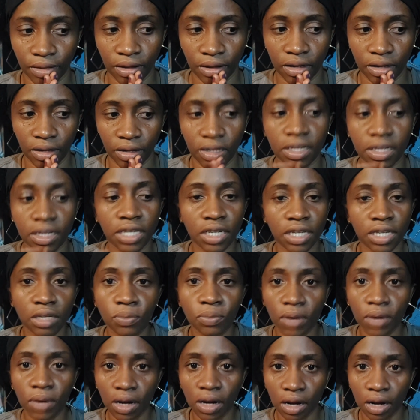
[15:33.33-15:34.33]
This is
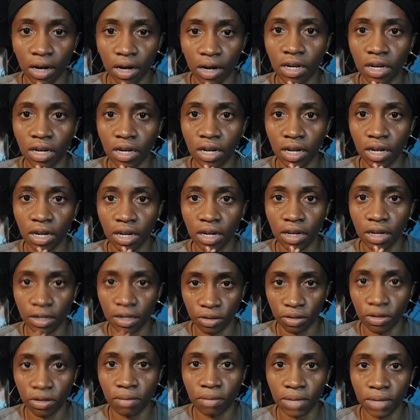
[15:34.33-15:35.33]
where it's
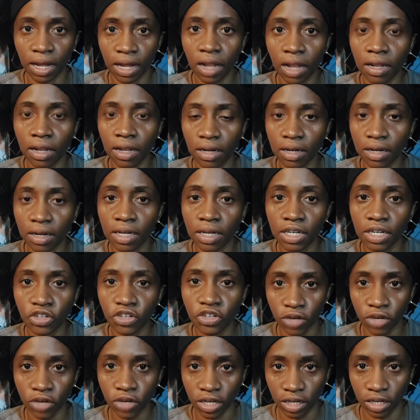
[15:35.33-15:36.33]
going to be a little
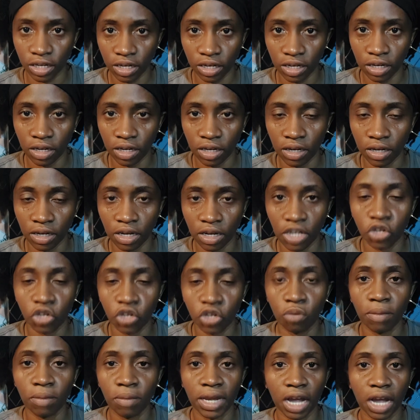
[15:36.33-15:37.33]
tricky, and
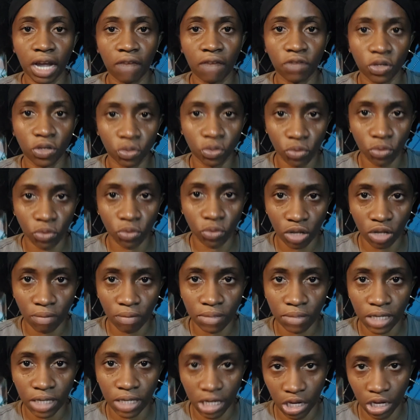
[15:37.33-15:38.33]
you may have to do
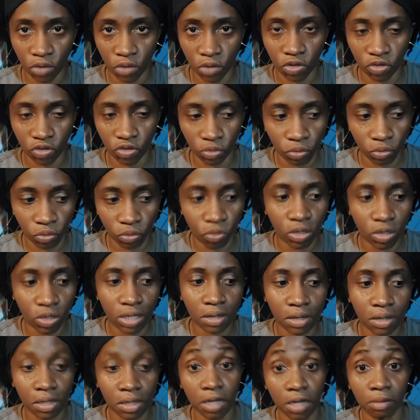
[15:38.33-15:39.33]
some digging on your own
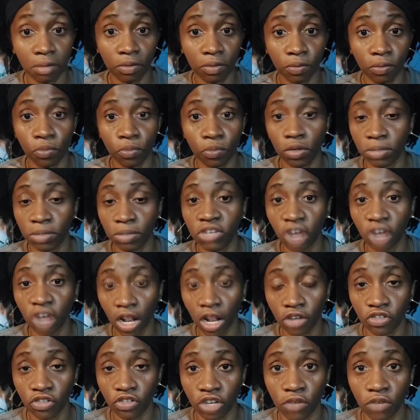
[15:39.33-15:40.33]
because it would be
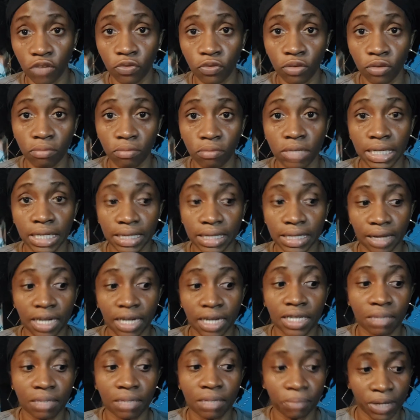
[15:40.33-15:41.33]
challenging for me to
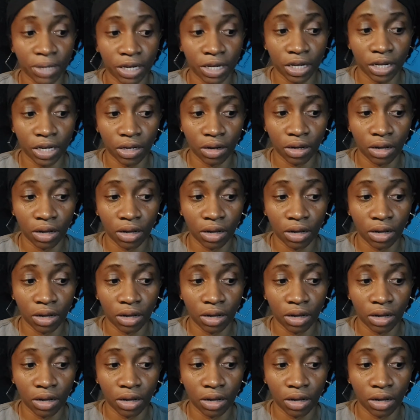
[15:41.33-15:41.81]
explain